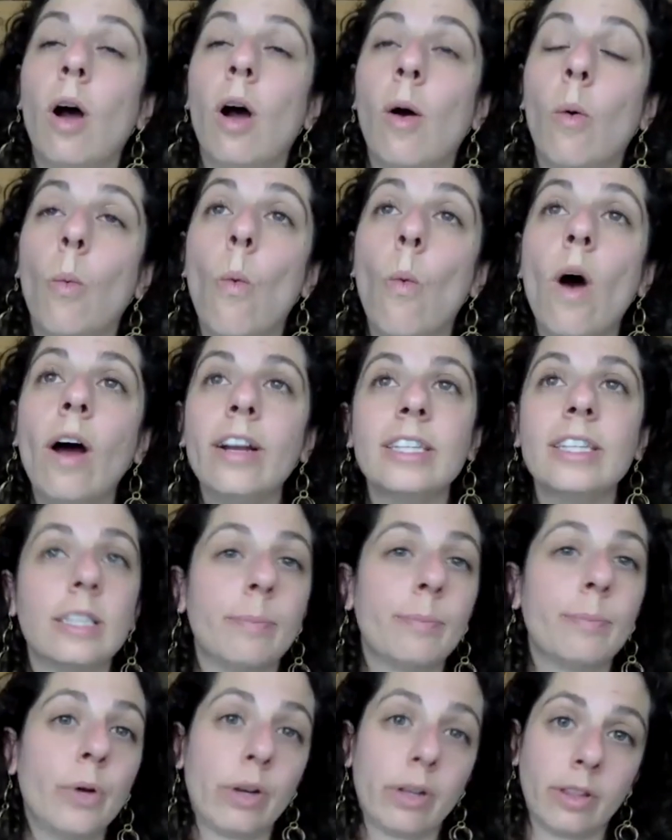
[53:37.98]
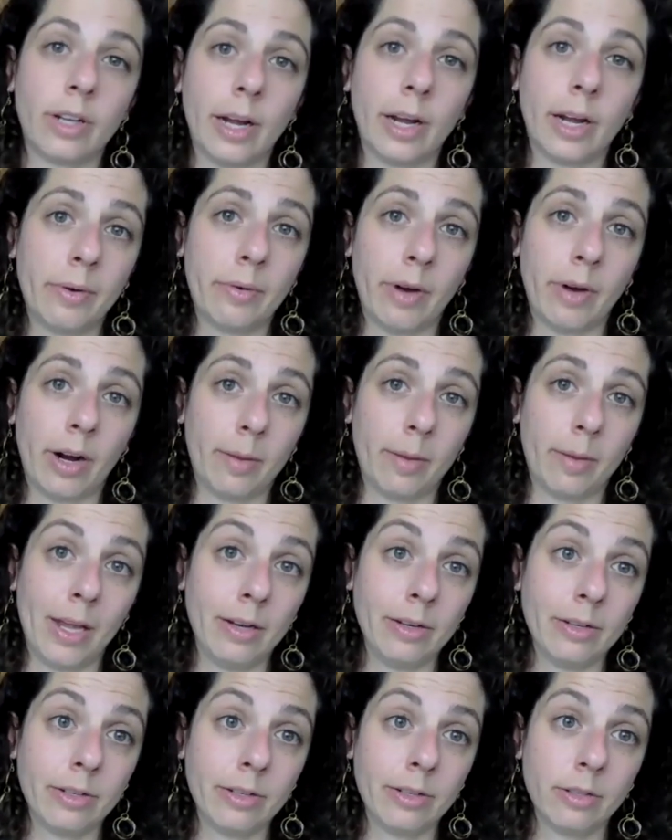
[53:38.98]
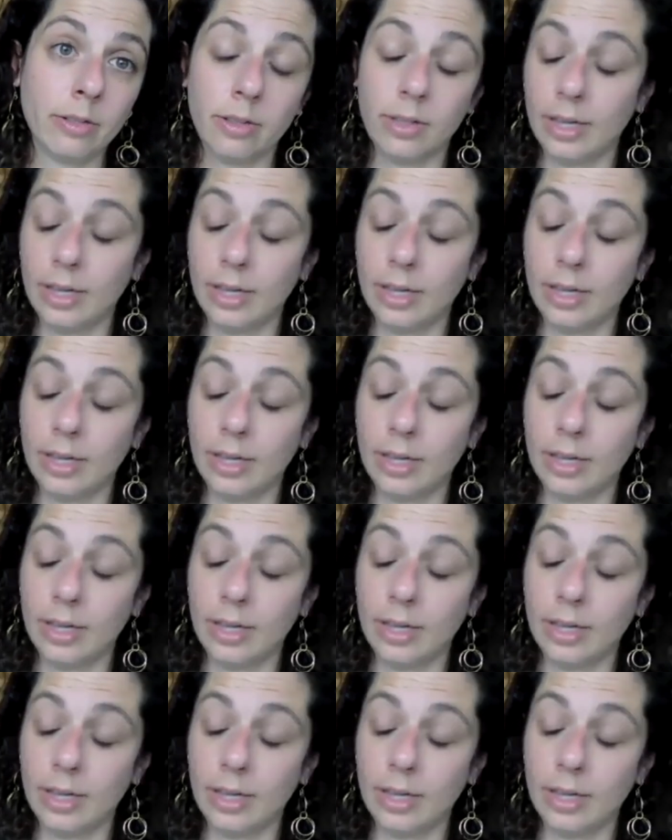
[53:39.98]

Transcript: one is a book that I would recommend.